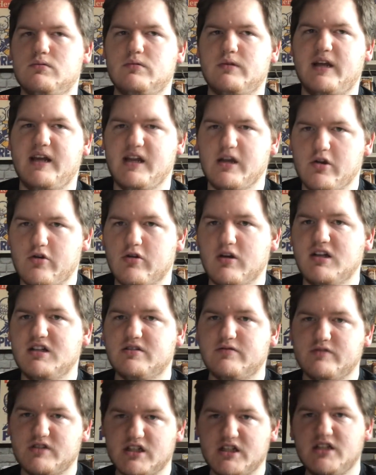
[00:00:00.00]
increase
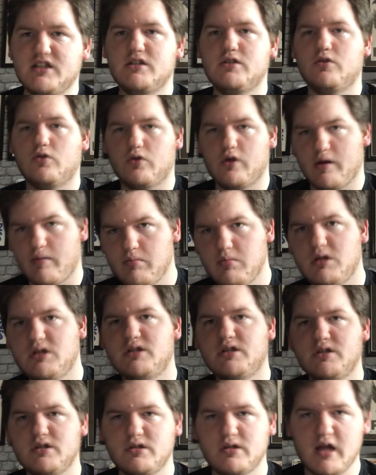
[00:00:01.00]
of season or numbers
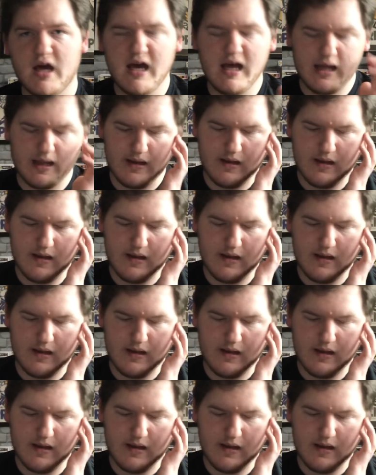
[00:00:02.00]
and that.